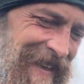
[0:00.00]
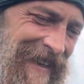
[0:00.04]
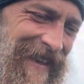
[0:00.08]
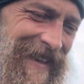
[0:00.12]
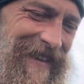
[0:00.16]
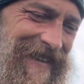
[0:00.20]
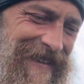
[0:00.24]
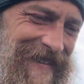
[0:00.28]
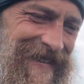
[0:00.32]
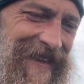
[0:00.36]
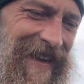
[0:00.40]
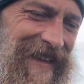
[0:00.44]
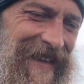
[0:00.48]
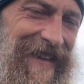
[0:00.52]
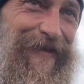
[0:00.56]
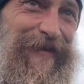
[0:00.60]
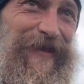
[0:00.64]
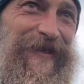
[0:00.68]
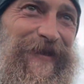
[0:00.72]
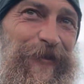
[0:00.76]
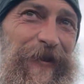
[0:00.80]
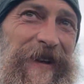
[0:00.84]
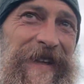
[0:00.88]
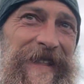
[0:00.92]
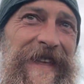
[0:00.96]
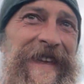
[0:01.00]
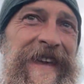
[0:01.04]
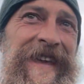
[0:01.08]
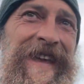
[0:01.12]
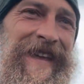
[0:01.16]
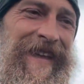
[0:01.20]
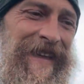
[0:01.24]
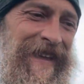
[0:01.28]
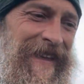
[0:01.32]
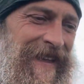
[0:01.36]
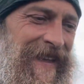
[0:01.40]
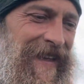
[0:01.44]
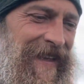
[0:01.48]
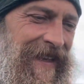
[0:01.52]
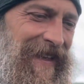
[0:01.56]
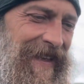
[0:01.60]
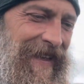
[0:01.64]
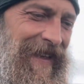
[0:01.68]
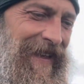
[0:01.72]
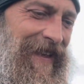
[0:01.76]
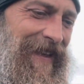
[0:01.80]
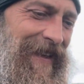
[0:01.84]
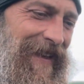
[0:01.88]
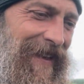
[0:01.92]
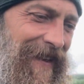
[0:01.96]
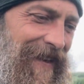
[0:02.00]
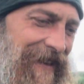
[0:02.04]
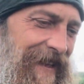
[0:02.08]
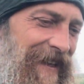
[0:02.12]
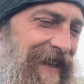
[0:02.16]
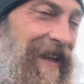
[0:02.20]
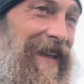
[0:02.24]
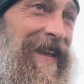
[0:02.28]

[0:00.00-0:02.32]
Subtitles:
His name is Willie, and